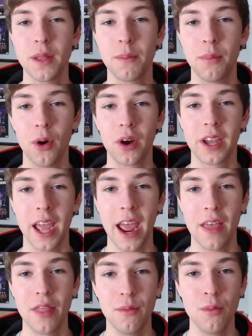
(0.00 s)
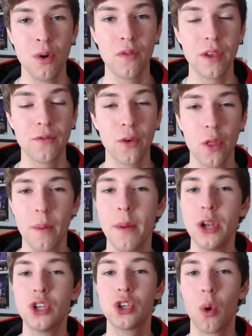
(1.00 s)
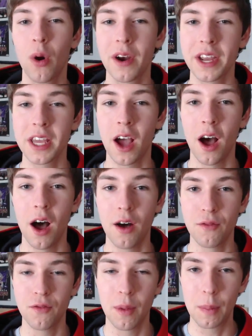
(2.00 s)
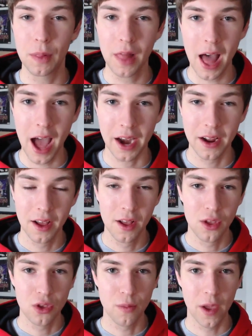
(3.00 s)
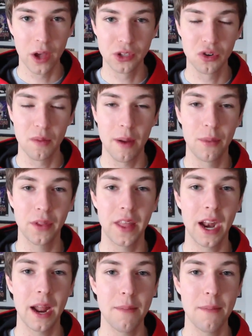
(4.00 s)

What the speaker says: the book and the movie for the majority of the plot. You may also remember that I